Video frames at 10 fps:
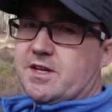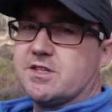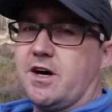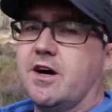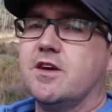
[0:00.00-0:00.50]

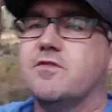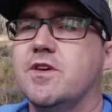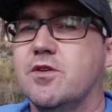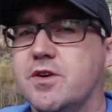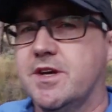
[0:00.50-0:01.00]
nice
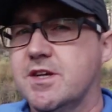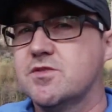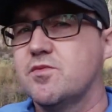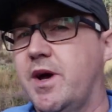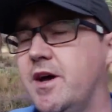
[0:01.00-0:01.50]
ivy on it
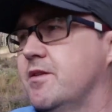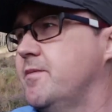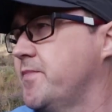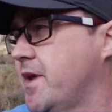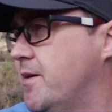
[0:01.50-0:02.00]
as
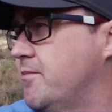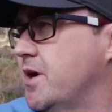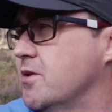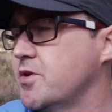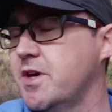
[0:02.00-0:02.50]
well. And
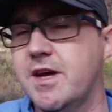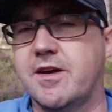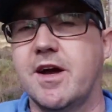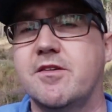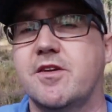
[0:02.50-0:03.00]
by looking
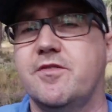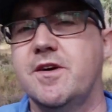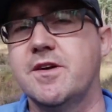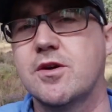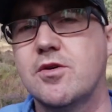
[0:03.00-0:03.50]
around I
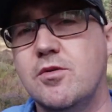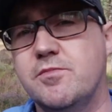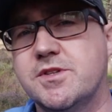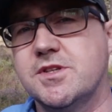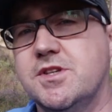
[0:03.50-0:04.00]
found a
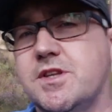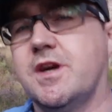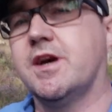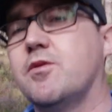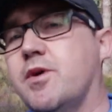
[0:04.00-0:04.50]
composition
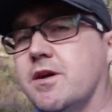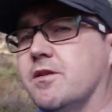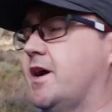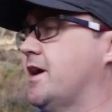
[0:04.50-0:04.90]
that I quite